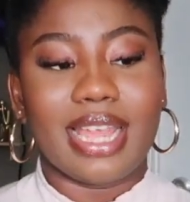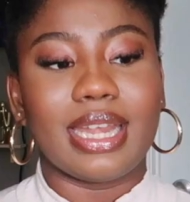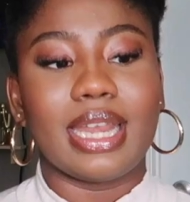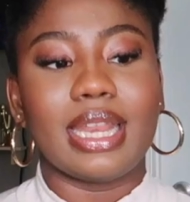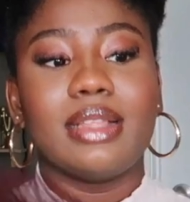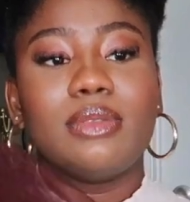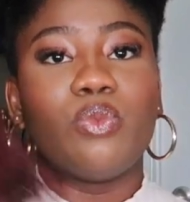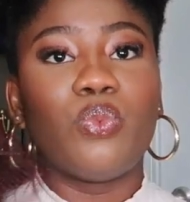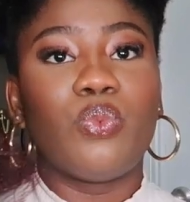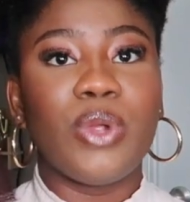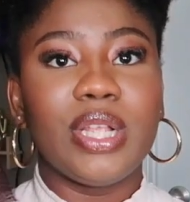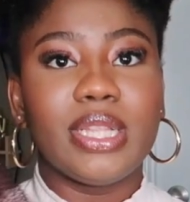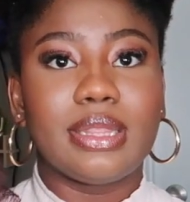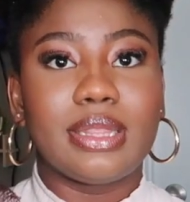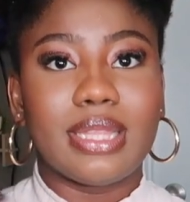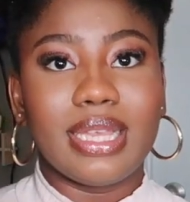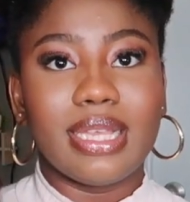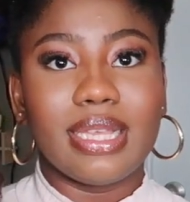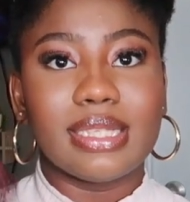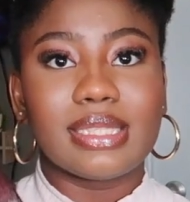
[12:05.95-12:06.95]
And
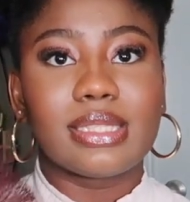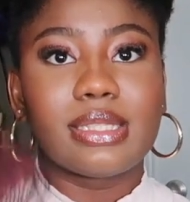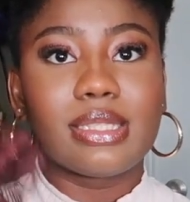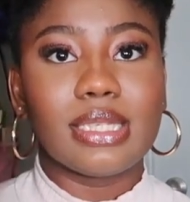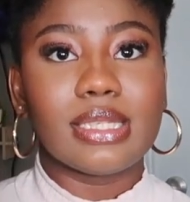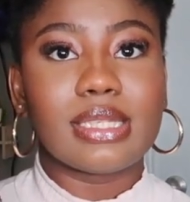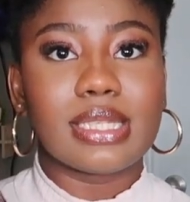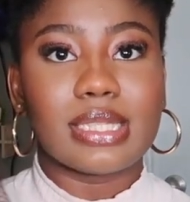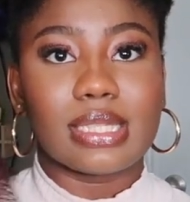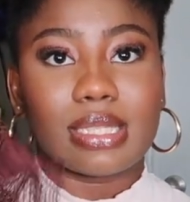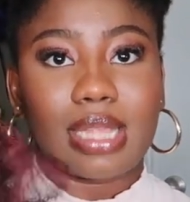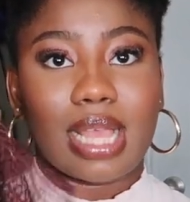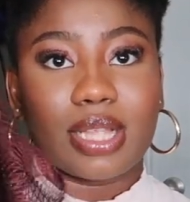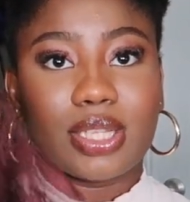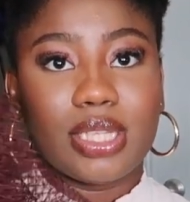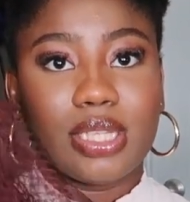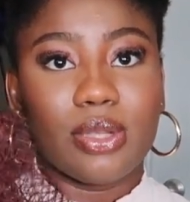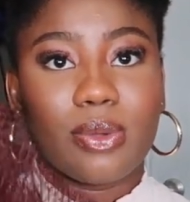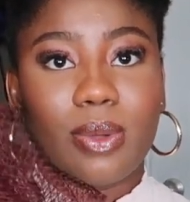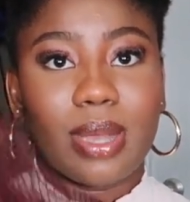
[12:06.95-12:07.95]
with this is
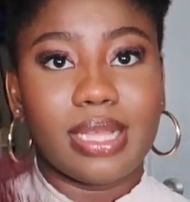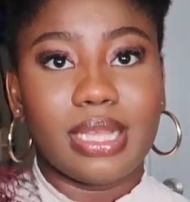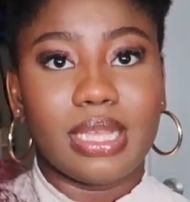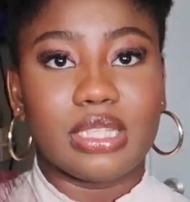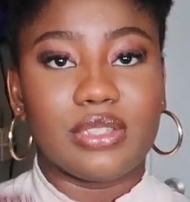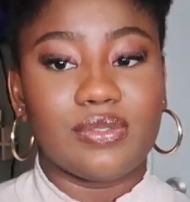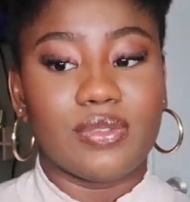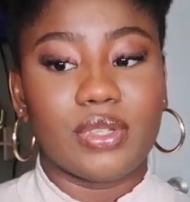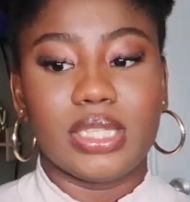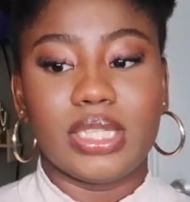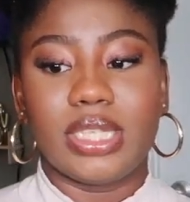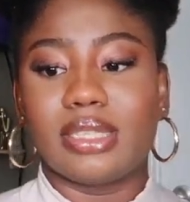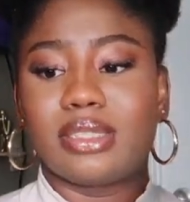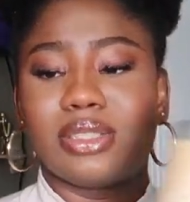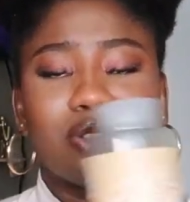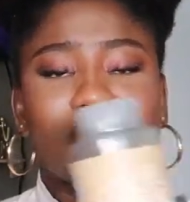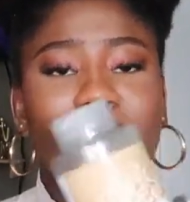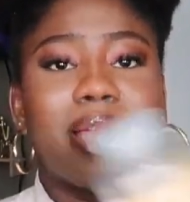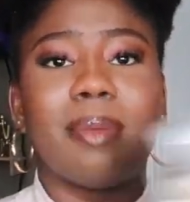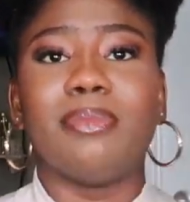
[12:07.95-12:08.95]
actually quite
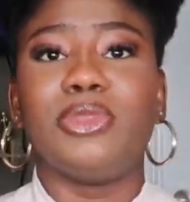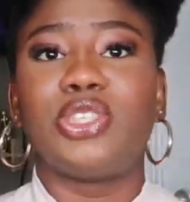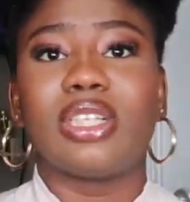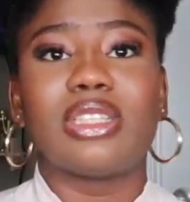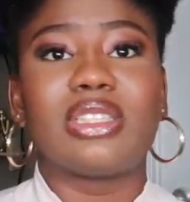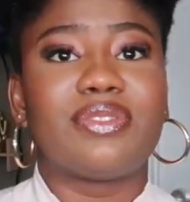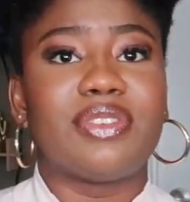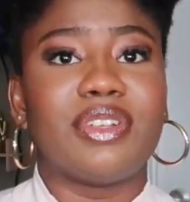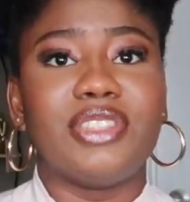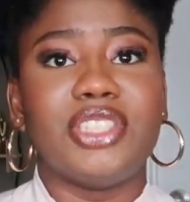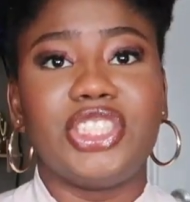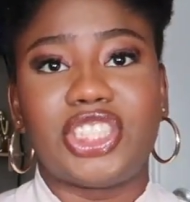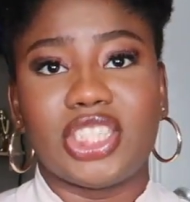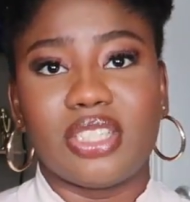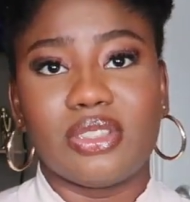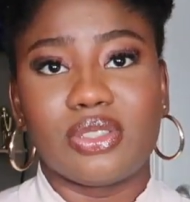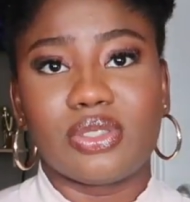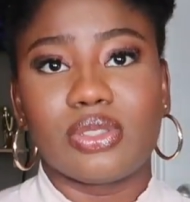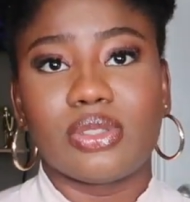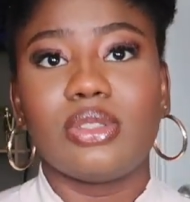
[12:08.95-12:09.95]
exfoliating, so I'm just very
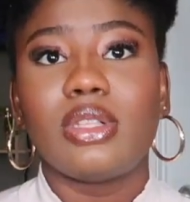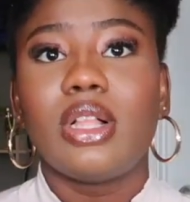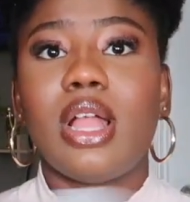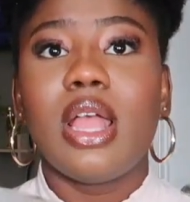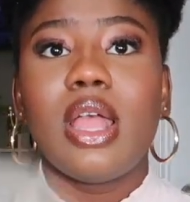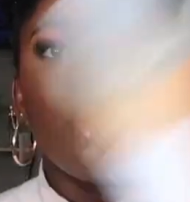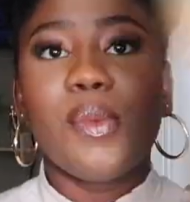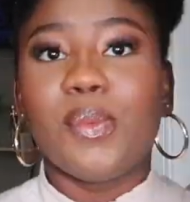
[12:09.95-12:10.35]
gentle